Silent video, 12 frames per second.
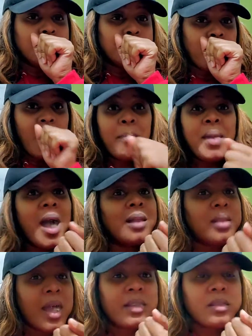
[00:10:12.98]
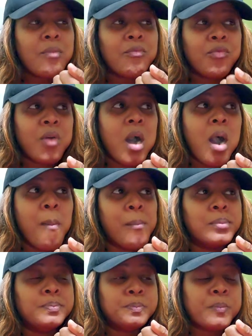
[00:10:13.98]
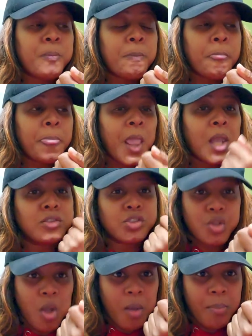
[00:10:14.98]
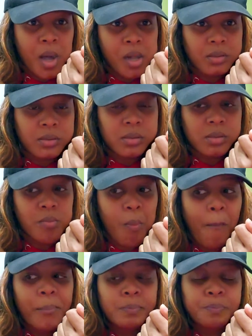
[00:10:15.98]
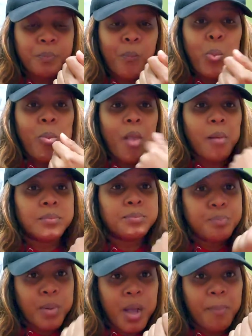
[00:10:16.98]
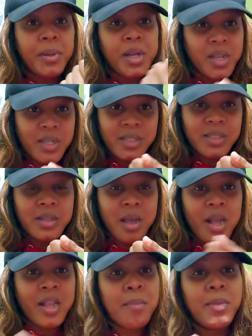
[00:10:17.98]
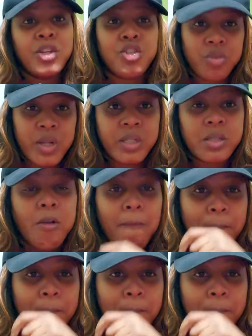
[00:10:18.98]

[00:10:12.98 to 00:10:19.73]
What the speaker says: I mean, I like them from Starbucks. But because I get my drinks